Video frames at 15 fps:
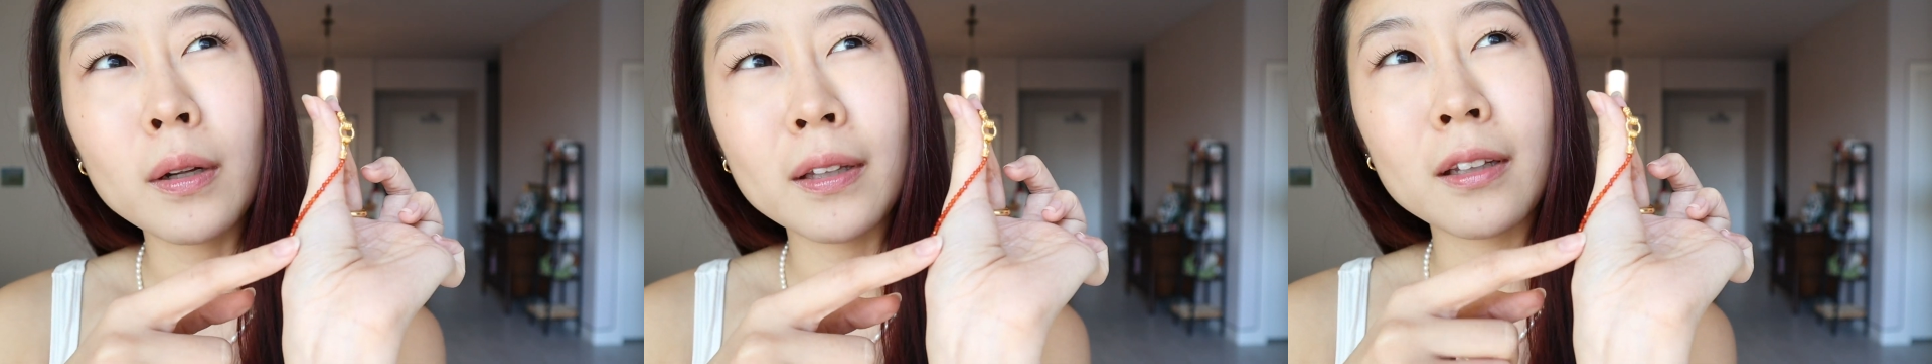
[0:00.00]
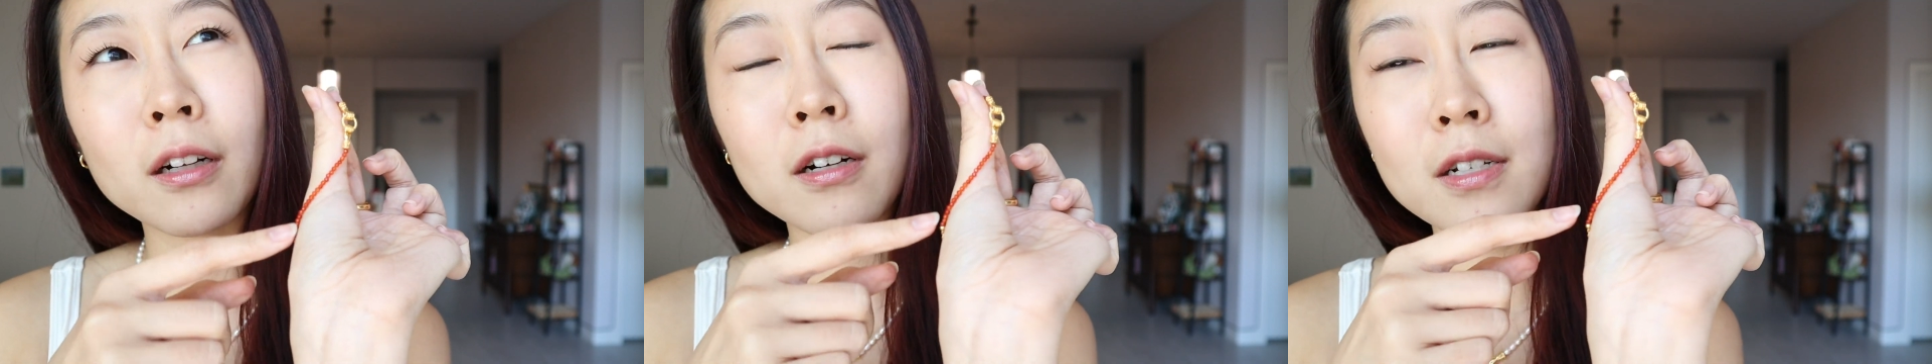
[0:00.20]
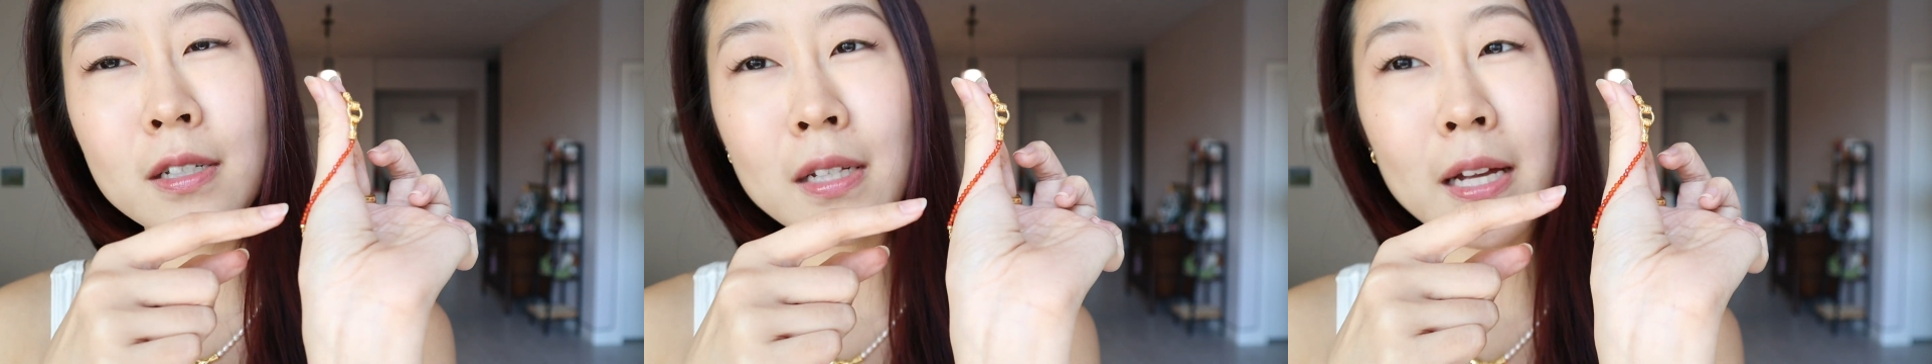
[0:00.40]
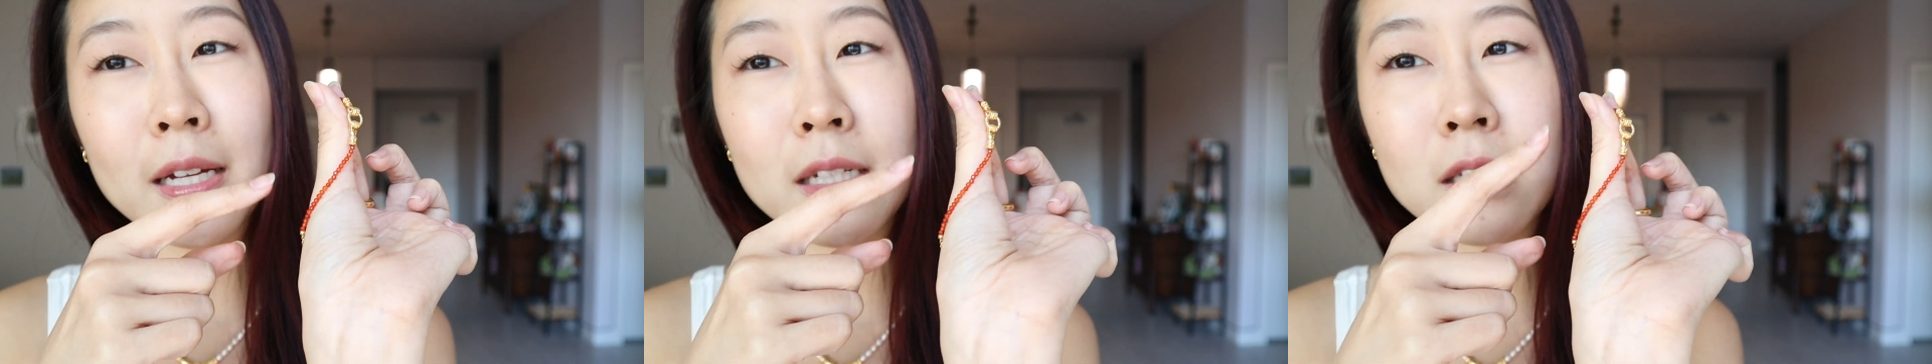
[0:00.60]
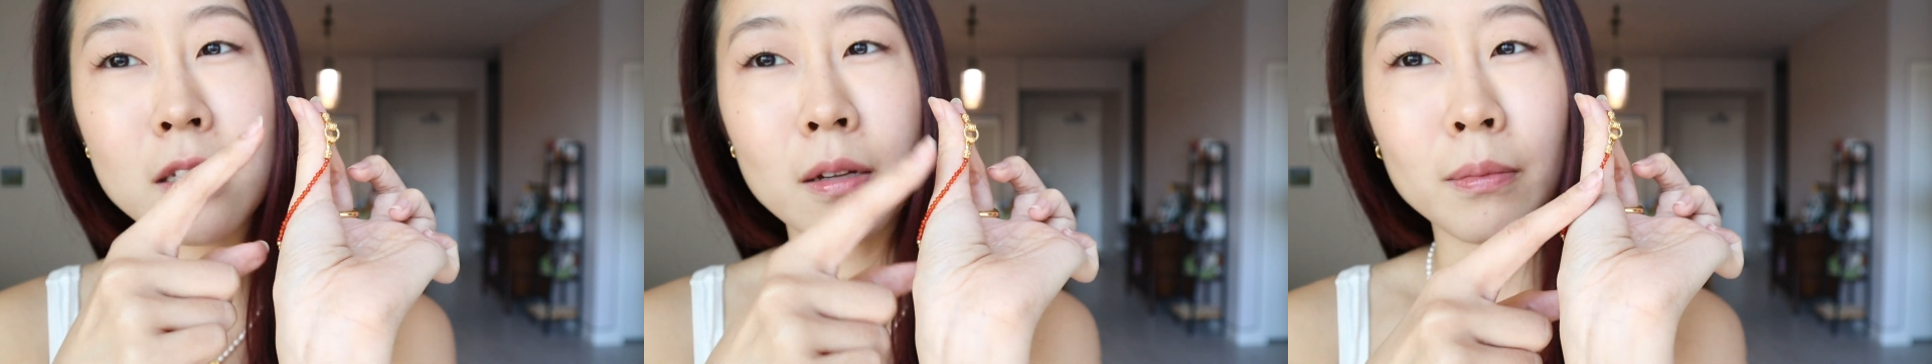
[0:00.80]
and there's
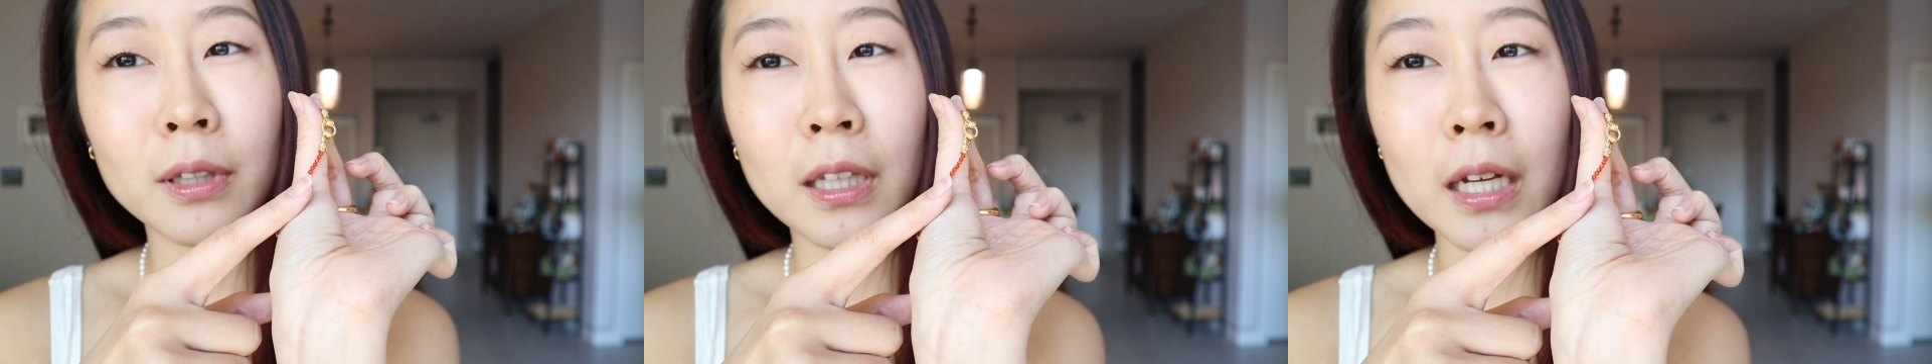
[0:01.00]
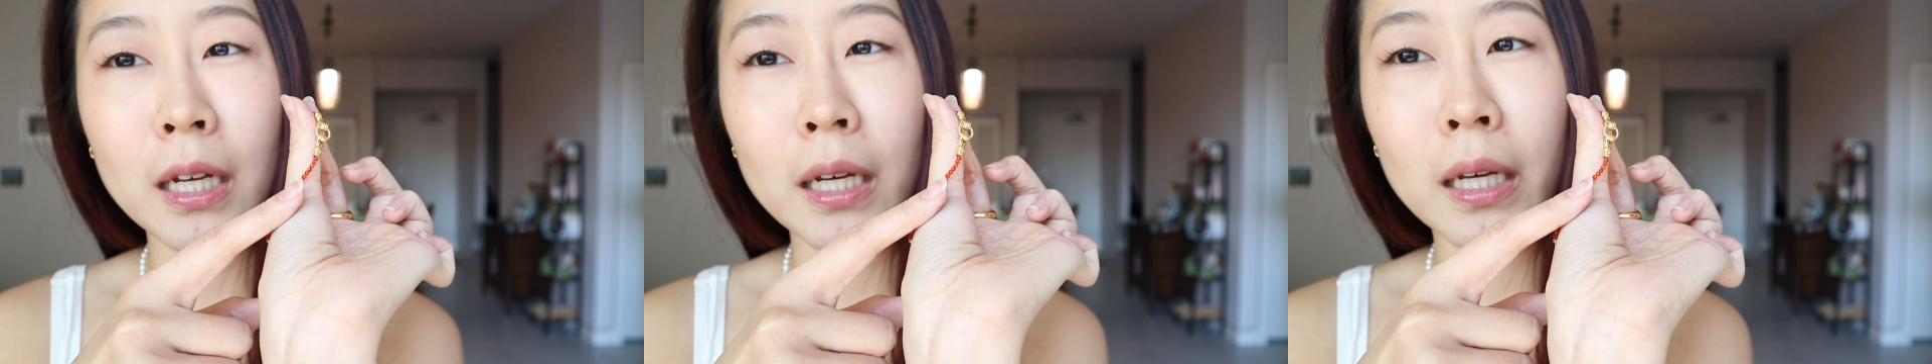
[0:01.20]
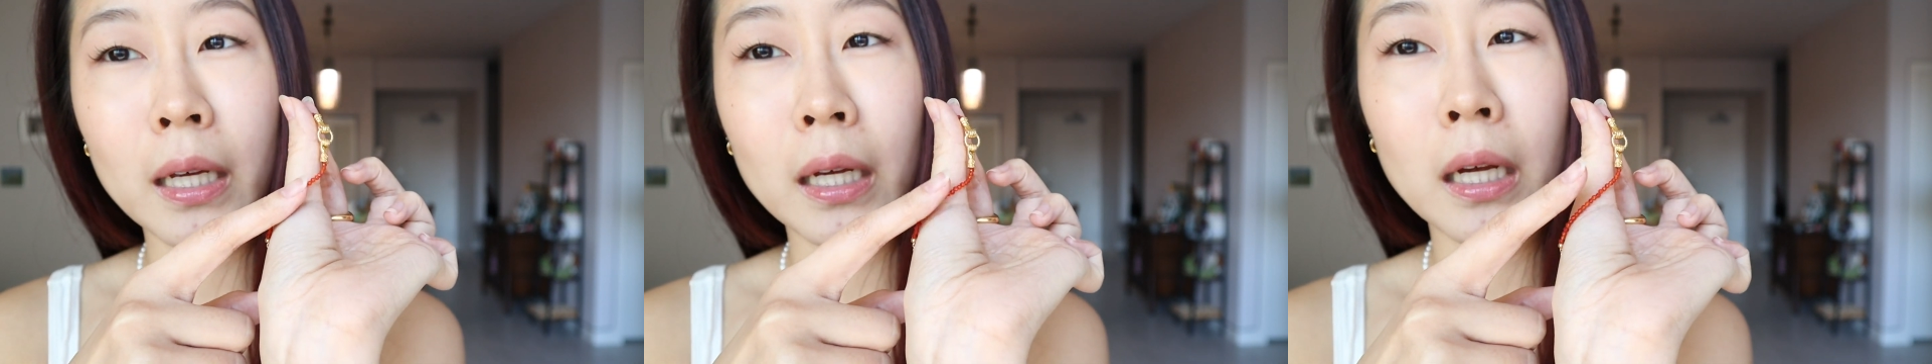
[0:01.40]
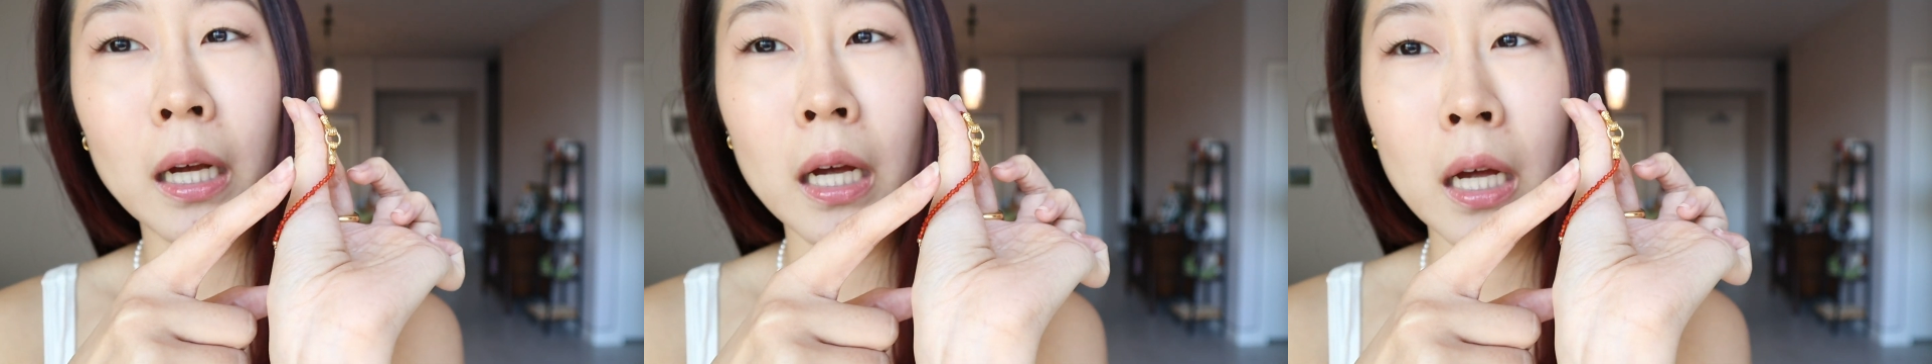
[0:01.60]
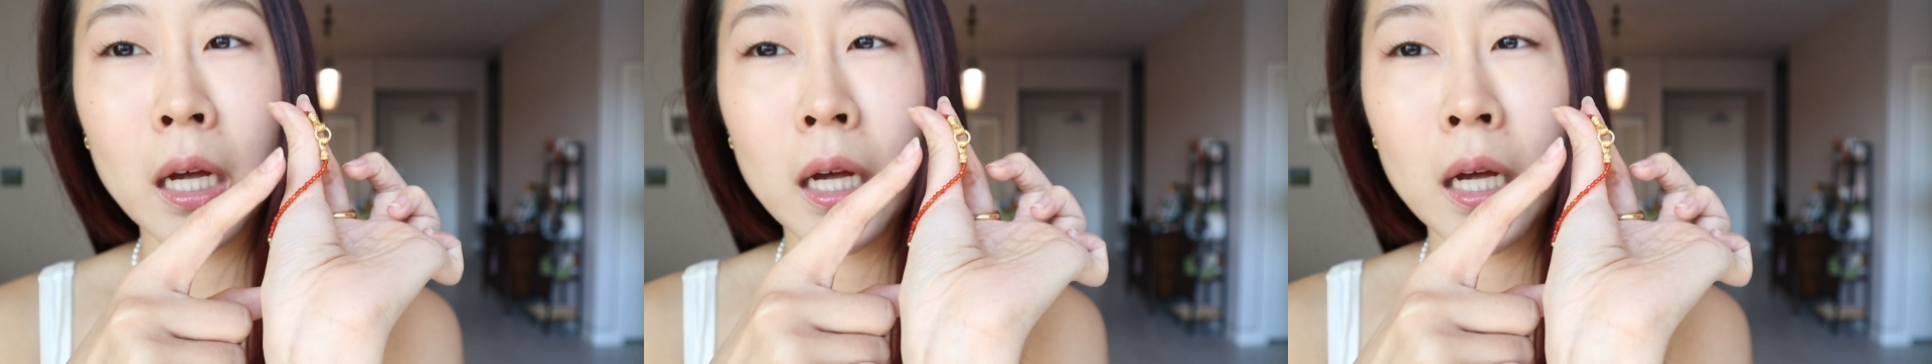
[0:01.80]
like something,